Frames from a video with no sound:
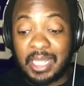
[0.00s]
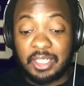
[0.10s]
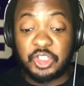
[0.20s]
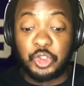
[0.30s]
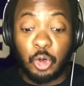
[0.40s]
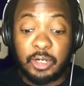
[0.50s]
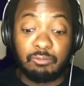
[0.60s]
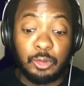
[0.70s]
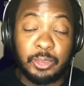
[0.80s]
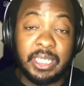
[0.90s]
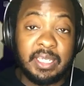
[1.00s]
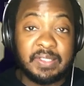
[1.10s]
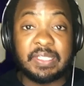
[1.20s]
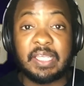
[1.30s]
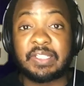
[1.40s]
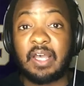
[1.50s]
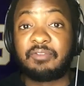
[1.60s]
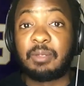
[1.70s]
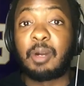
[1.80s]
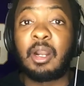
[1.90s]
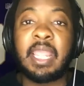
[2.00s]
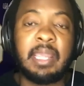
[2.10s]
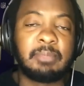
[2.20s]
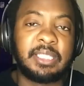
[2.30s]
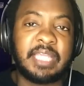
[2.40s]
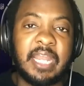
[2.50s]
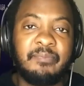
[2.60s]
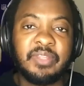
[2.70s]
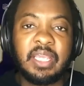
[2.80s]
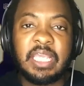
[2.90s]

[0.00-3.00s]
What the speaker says: that is Jordan Rooney, he says of DeMar Hamlin that